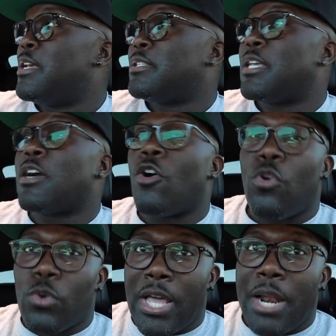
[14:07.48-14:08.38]
take a
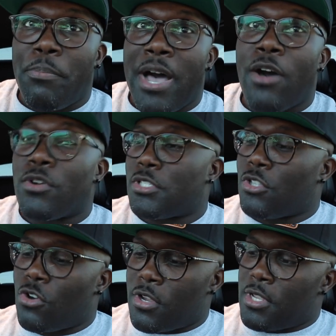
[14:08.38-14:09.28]
whole lot of power to
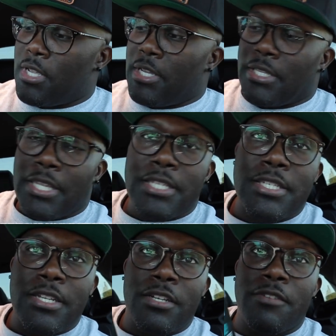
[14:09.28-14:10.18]
start. This
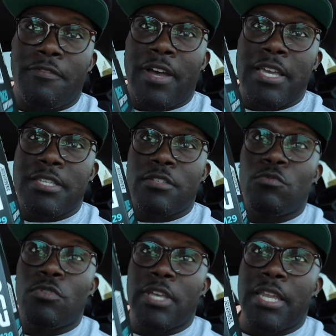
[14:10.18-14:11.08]
little device
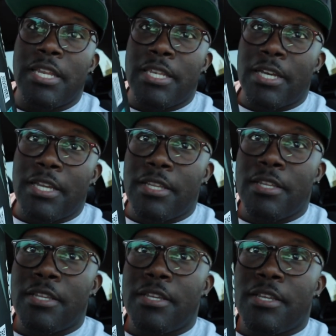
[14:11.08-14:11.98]
will get it done,
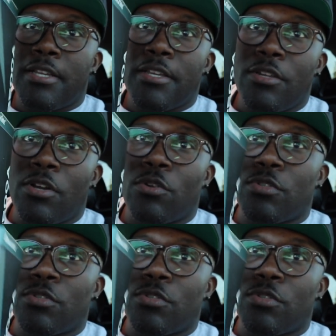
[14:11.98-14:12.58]
you know.